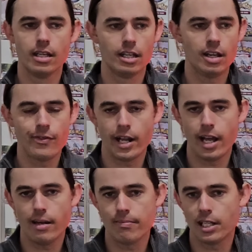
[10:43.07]
If it
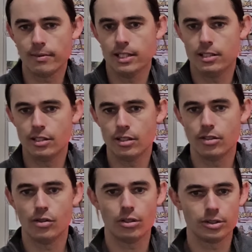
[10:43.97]
had maybe,
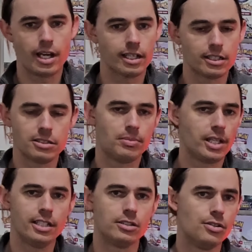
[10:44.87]
not Darkness
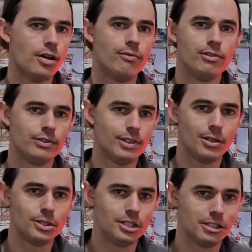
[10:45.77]
Ablaze and not Vivid
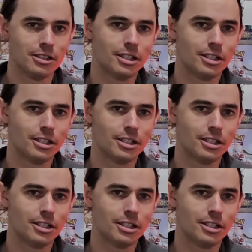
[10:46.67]
Voltage and,